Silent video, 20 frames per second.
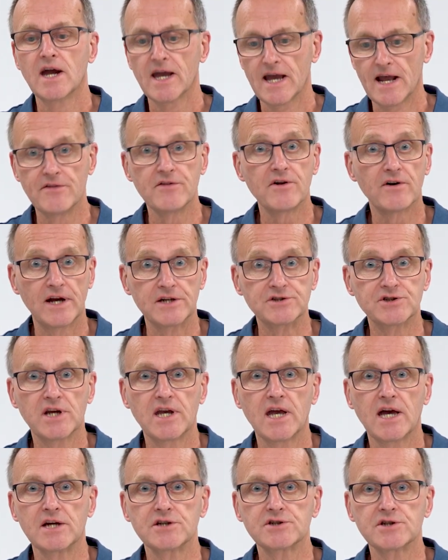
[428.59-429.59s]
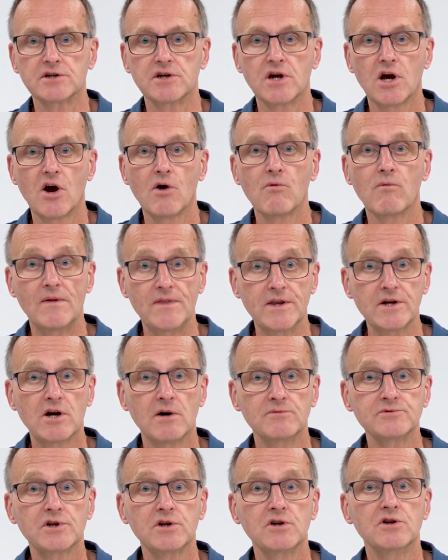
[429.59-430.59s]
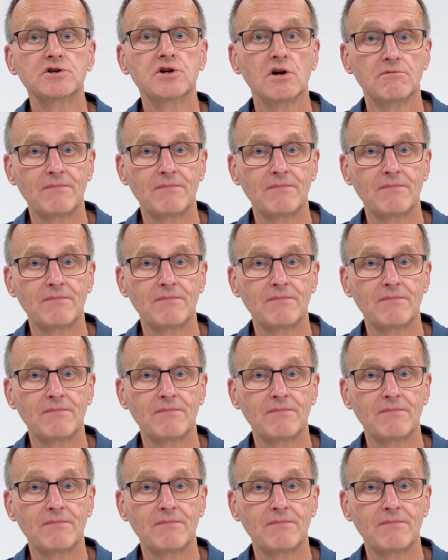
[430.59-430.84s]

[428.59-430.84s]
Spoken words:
in their education when they come to look